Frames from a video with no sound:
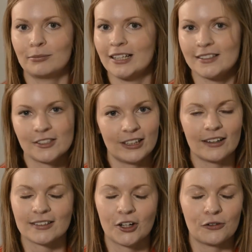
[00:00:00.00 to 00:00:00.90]
Please do let
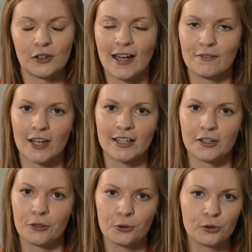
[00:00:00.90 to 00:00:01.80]
us know if you have any
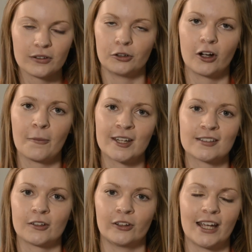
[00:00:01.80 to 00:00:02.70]
thoughts or
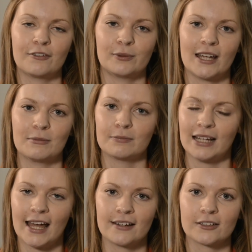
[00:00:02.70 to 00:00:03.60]
comments on the FPM's
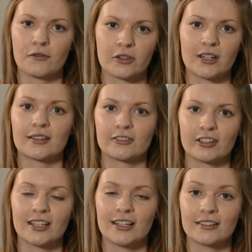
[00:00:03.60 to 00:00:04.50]
plans over the next 3
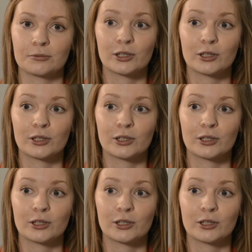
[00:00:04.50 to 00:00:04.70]
years.